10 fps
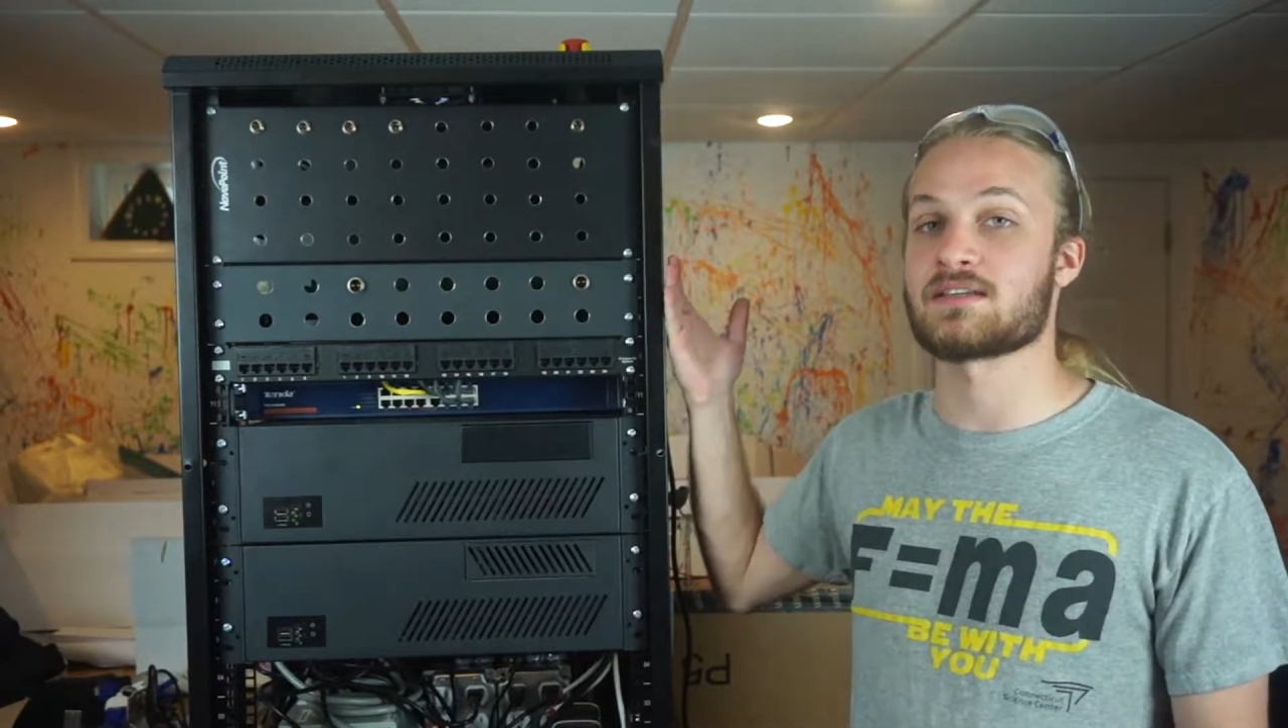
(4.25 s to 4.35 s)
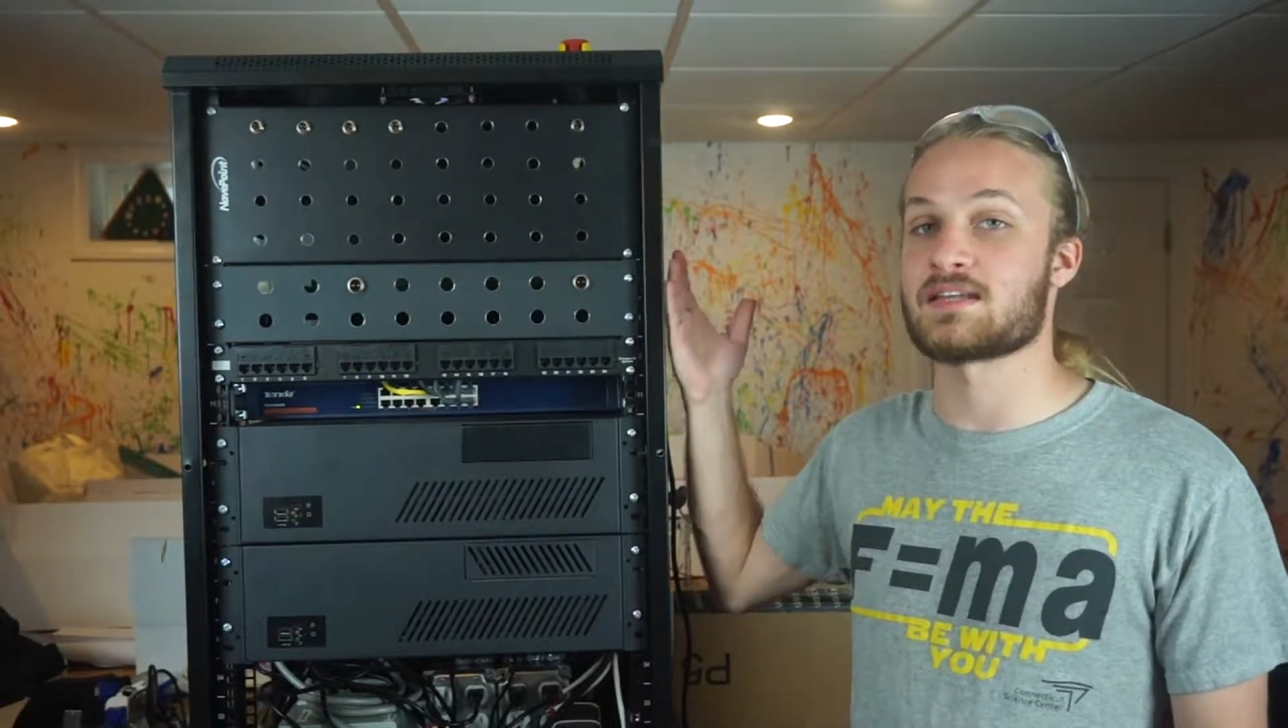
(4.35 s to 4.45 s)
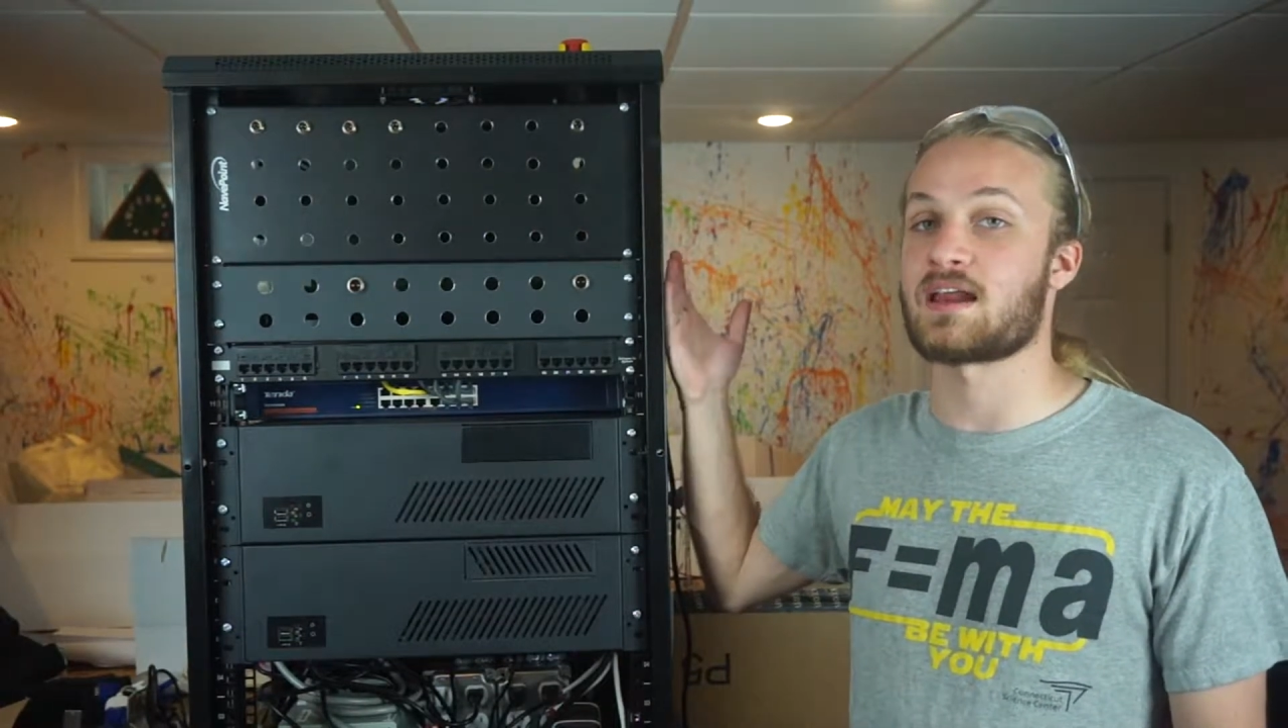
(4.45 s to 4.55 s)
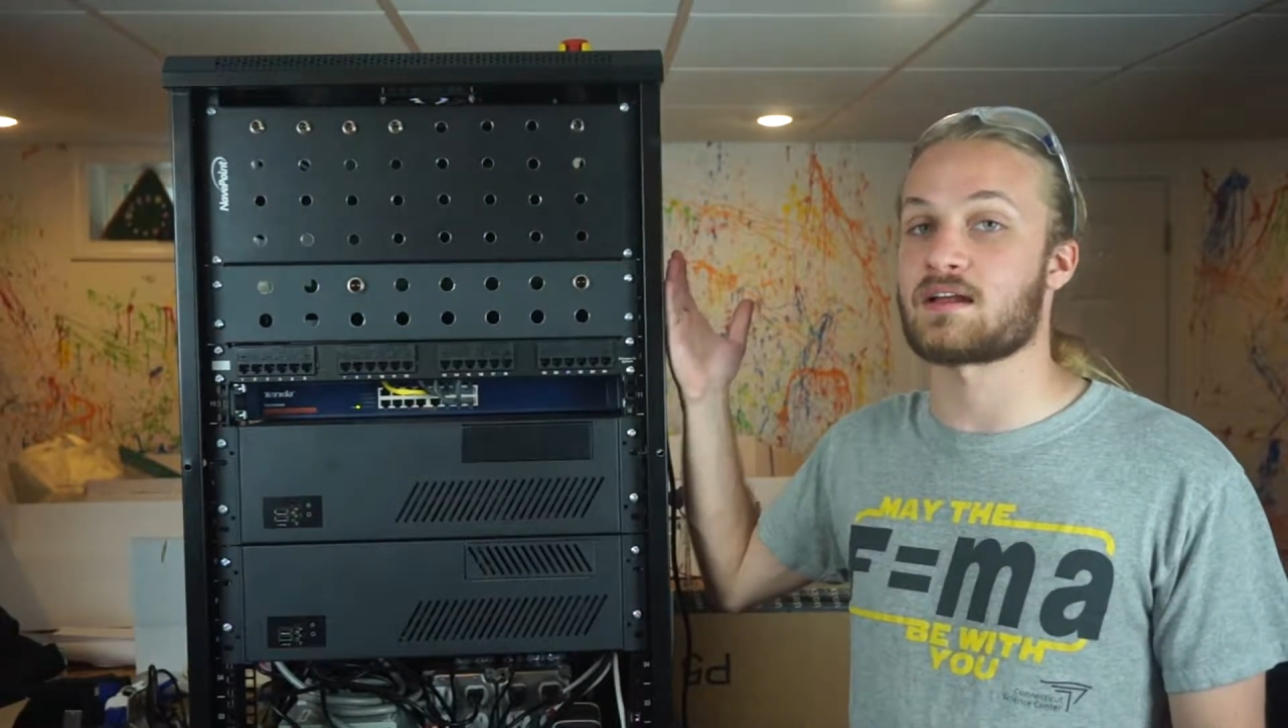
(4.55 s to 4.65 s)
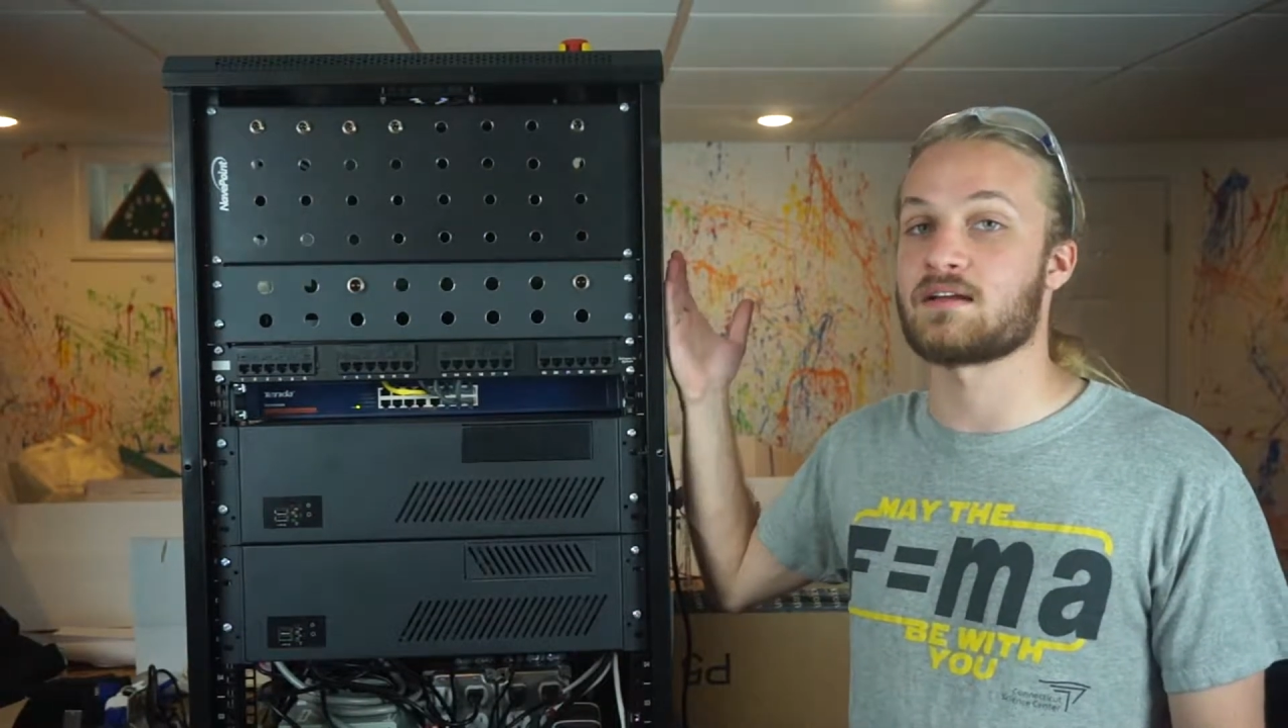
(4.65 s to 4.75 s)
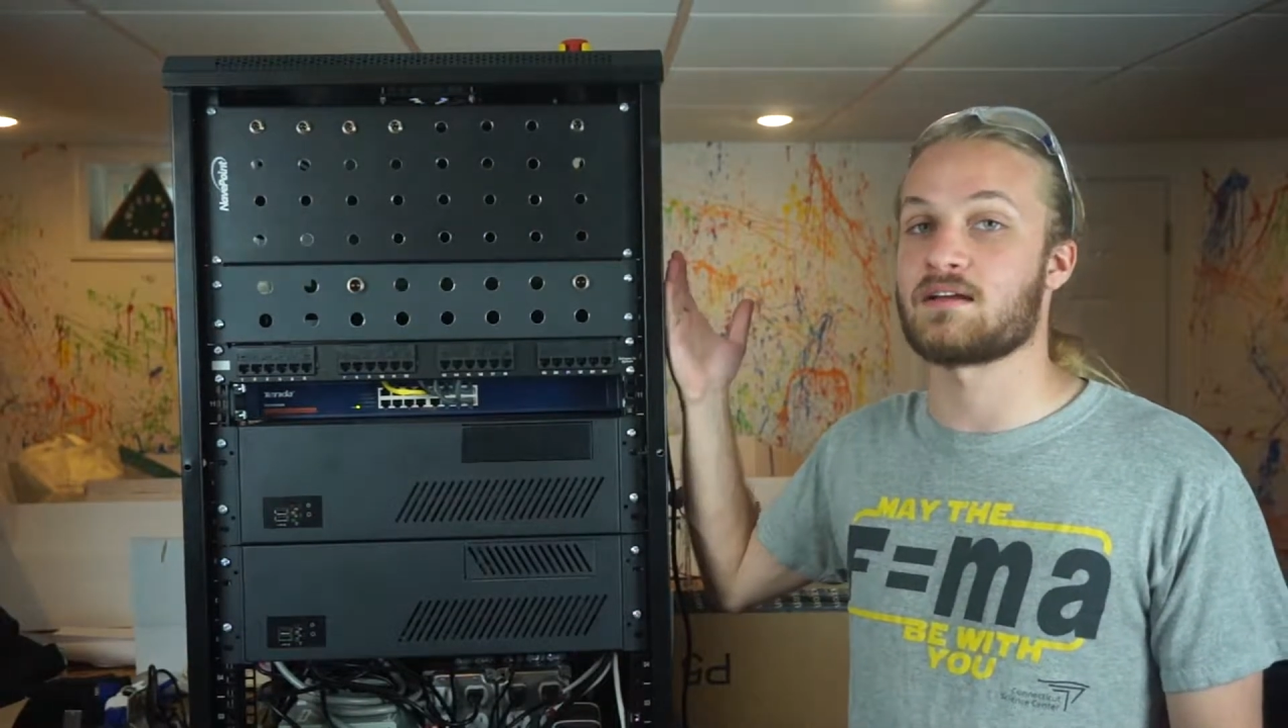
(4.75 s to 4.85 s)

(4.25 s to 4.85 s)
static